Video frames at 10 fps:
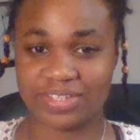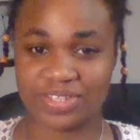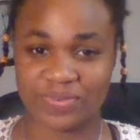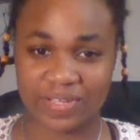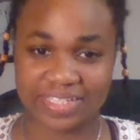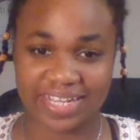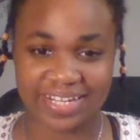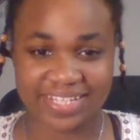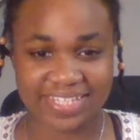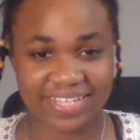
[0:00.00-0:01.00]
Swan
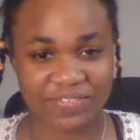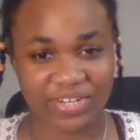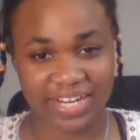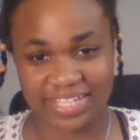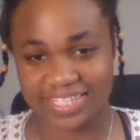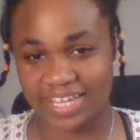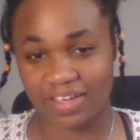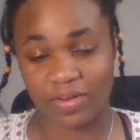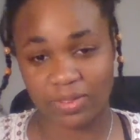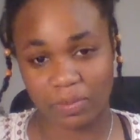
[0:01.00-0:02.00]
Dynasty for insight
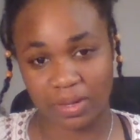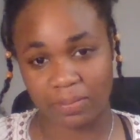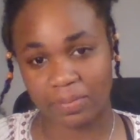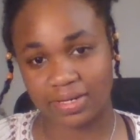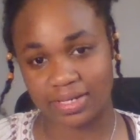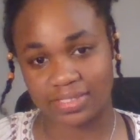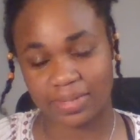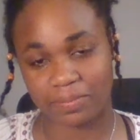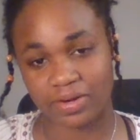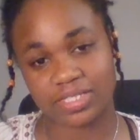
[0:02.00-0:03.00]
all about abundance
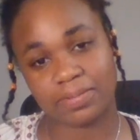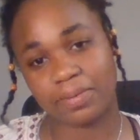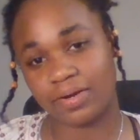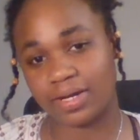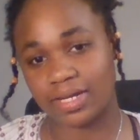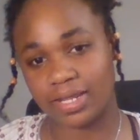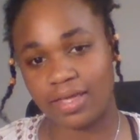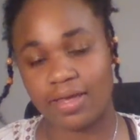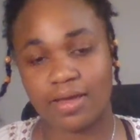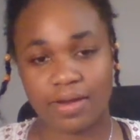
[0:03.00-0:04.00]
and prosperity,
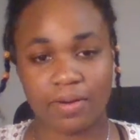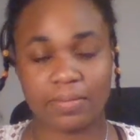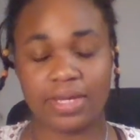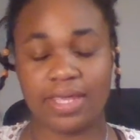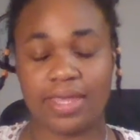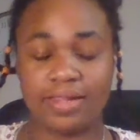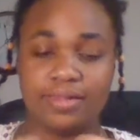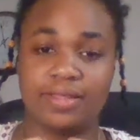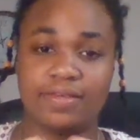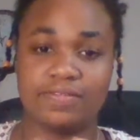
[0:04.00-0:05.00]
harmony and
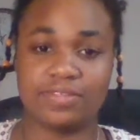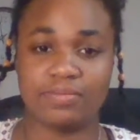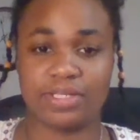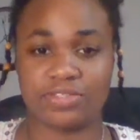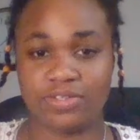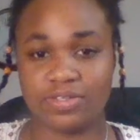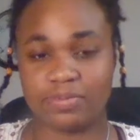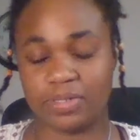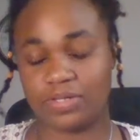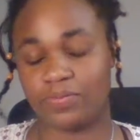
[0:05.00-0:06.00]
love. So make sure you go
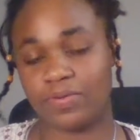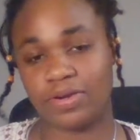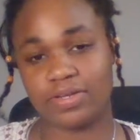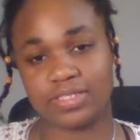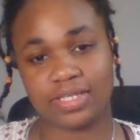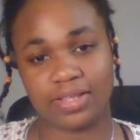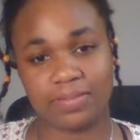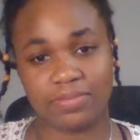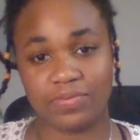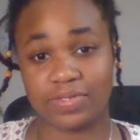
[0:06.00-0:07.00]
spread the word. Tell
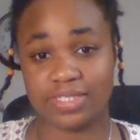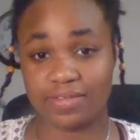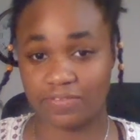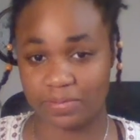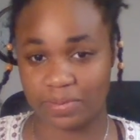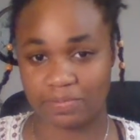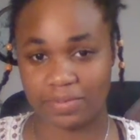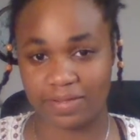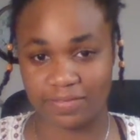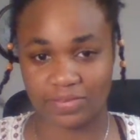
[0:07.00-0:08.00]
them you were sent from
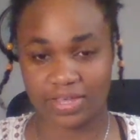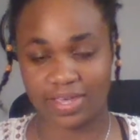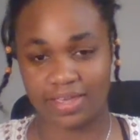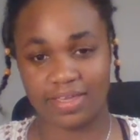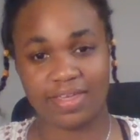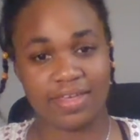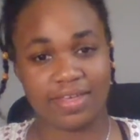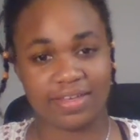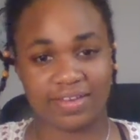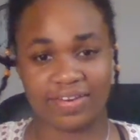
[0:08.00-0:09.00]
above, okay?
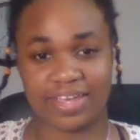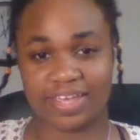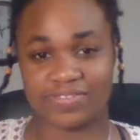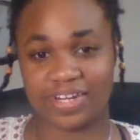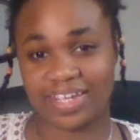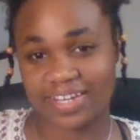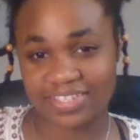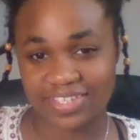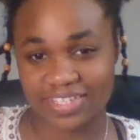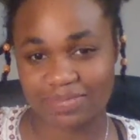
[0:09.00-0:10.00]
Alright guys, we're gonna get
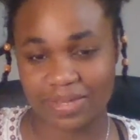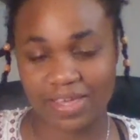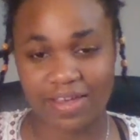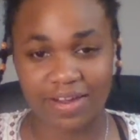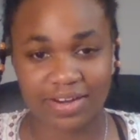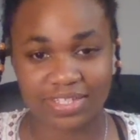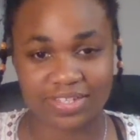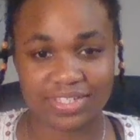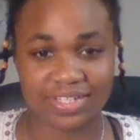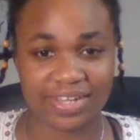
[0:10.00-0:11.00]
into this pick a card. So
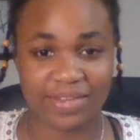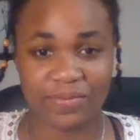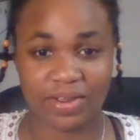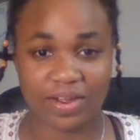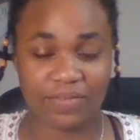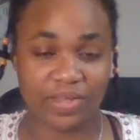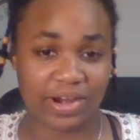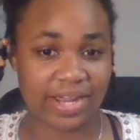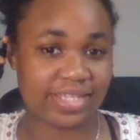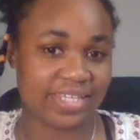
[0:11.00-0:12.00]
today what we are
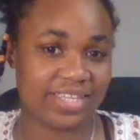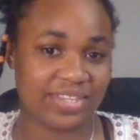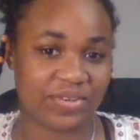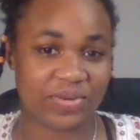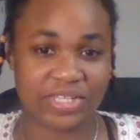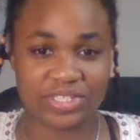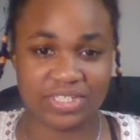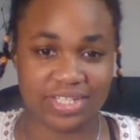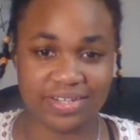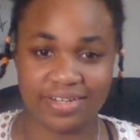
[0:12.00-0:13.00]
asking the
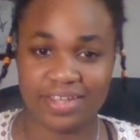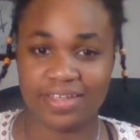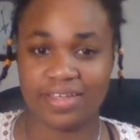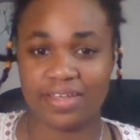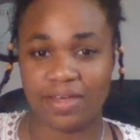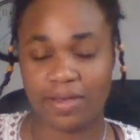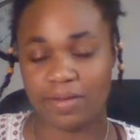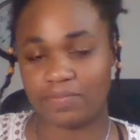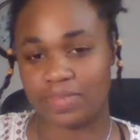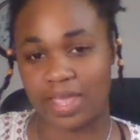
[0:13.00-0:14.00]
question,
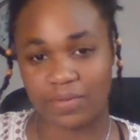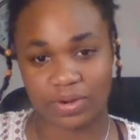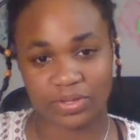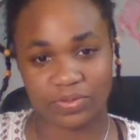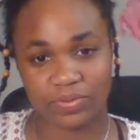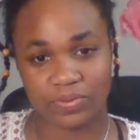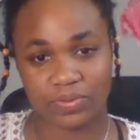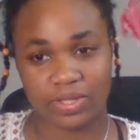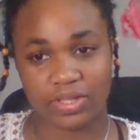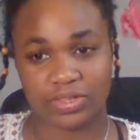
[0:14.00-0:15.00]
how are you
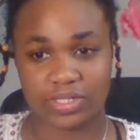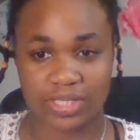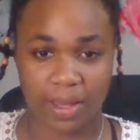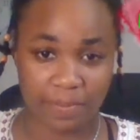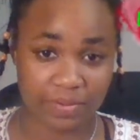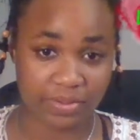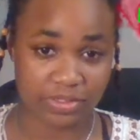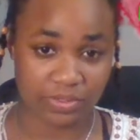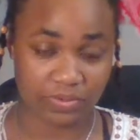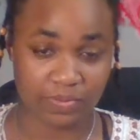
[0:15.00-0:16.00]
looked up
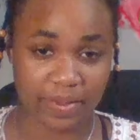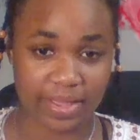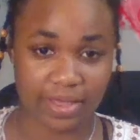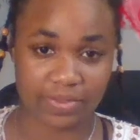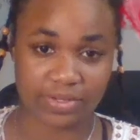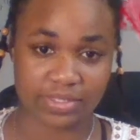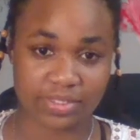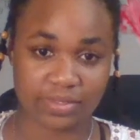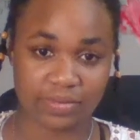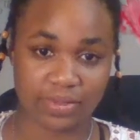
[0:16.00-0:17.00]
to by others?
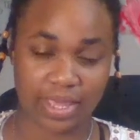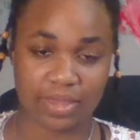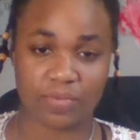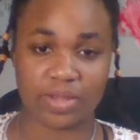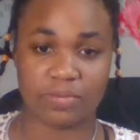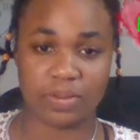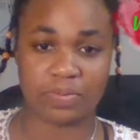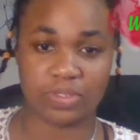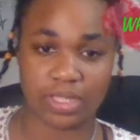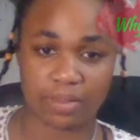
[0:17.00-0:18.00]
Okay, why do people
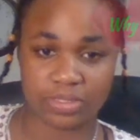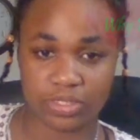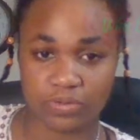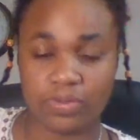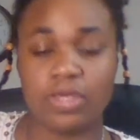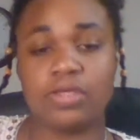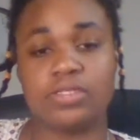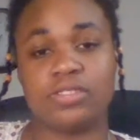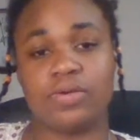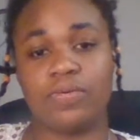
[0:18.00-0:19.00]
look up to you?
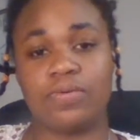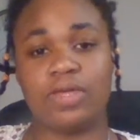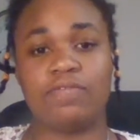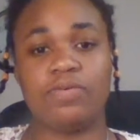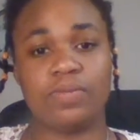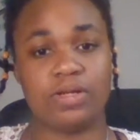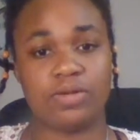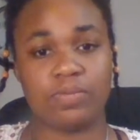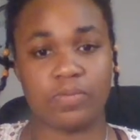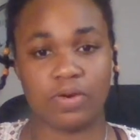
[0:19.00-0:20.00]
So if you want to know
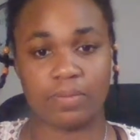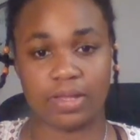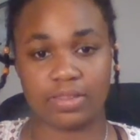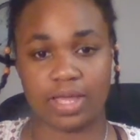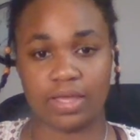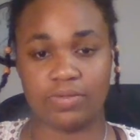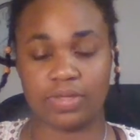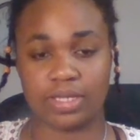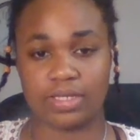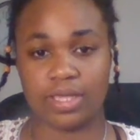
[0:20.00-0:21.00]
more about that, you
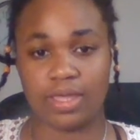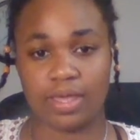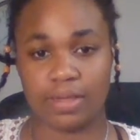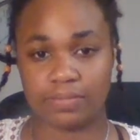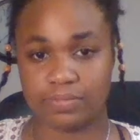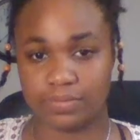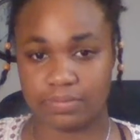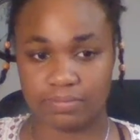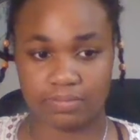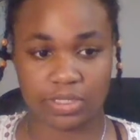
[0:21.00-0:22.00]
can
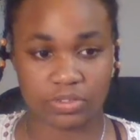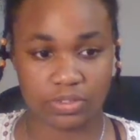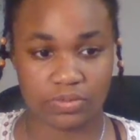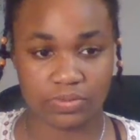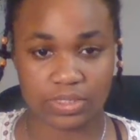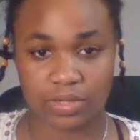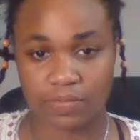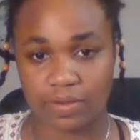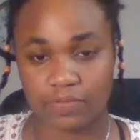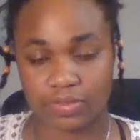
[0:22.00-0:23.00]
make sure you stick
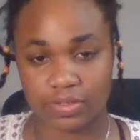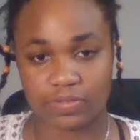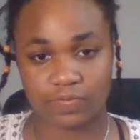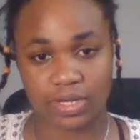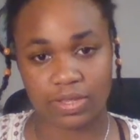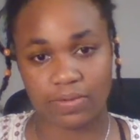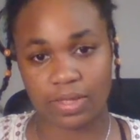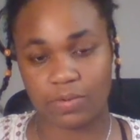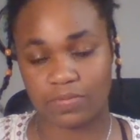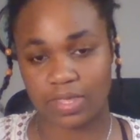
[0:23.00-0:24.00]
around for this video. I
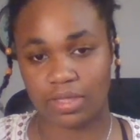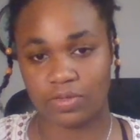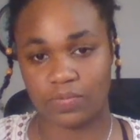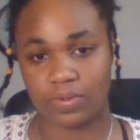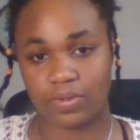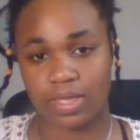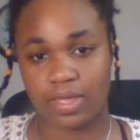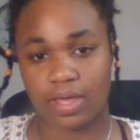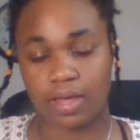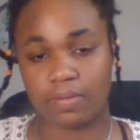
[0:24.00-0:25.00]
hope that you will
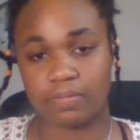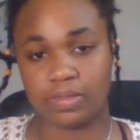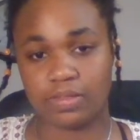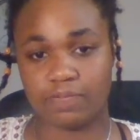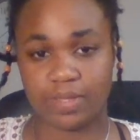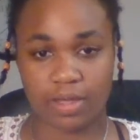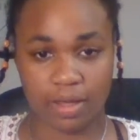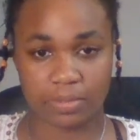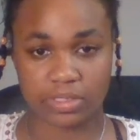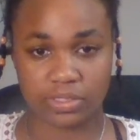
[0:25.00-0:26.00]
leave me a
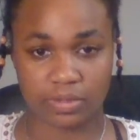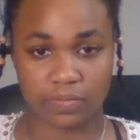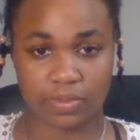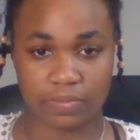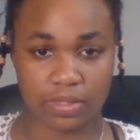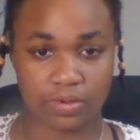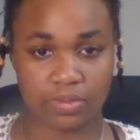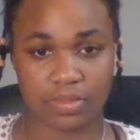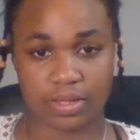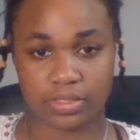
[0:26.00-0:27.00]
comment, share with me your
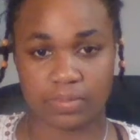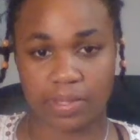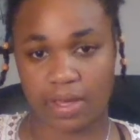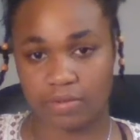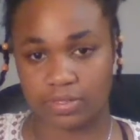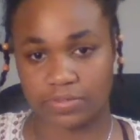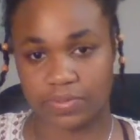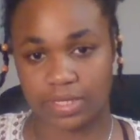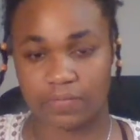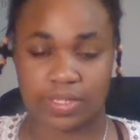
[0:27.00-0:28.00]
thoughts about how this
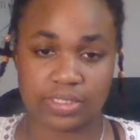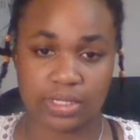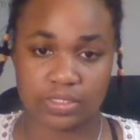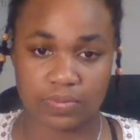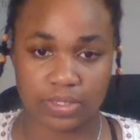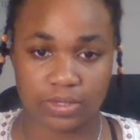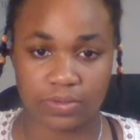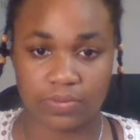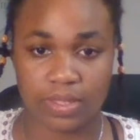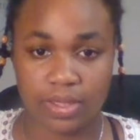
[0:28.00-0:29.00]
reading resonates with
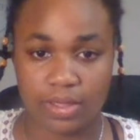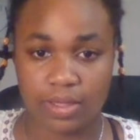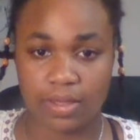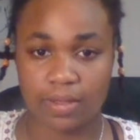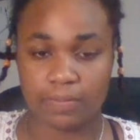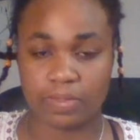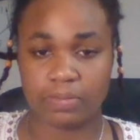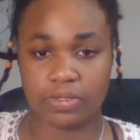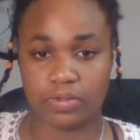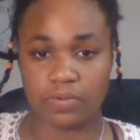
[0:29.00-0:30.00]
you. Let me
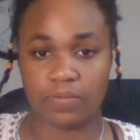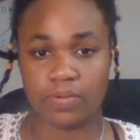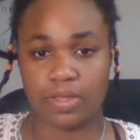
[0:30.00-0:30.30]
know